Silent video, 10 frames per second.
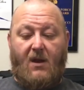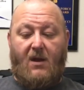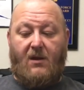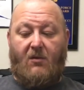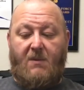
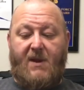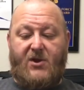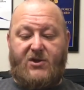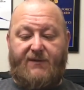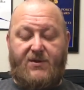The only
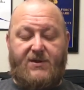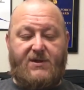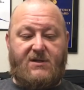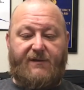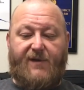major difference
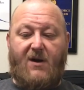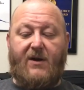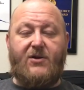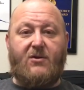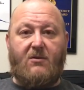is the
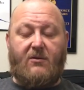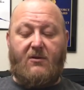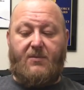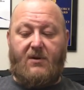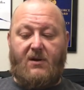fire control
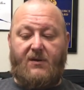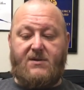group.